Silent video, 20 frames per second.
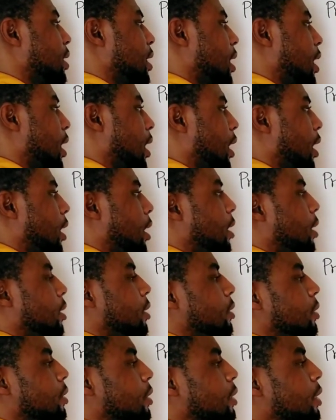car
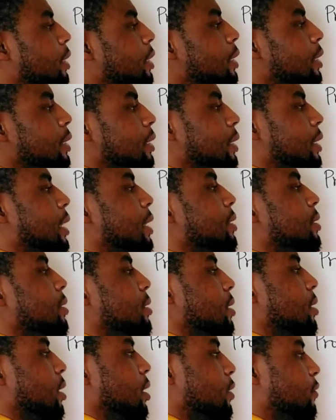that
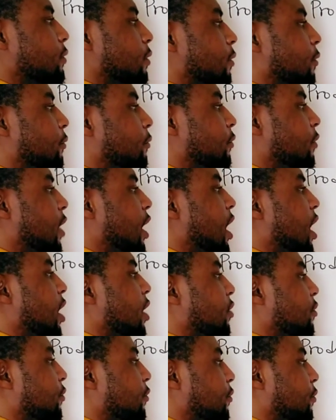sells for
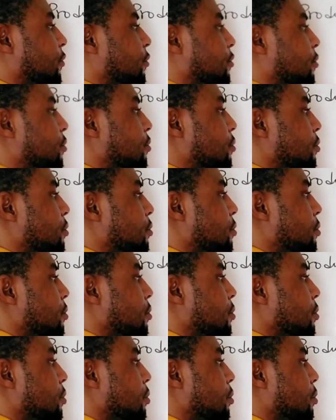5
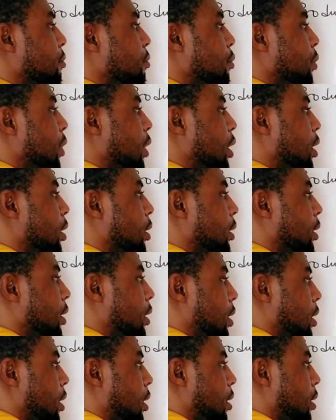million
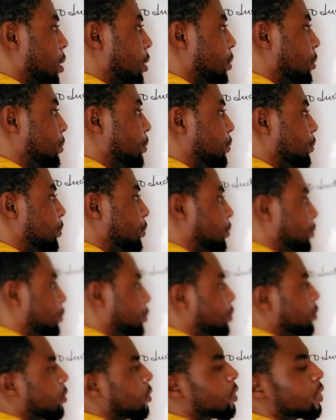naira.
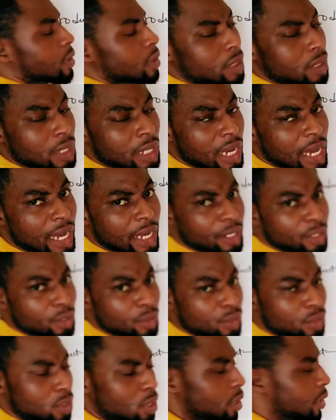And
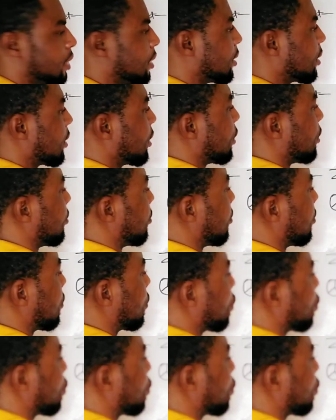he saw this in